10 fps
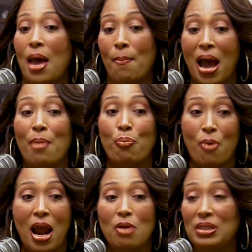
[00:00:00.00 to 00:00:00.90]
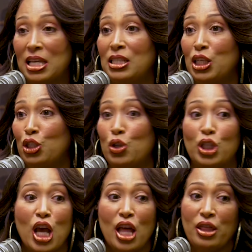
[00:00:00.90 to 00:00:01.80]
that my brown skinned
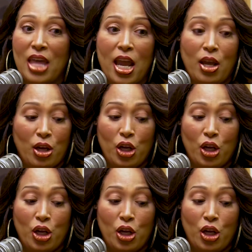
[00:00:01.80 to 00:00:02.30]
sisters, they,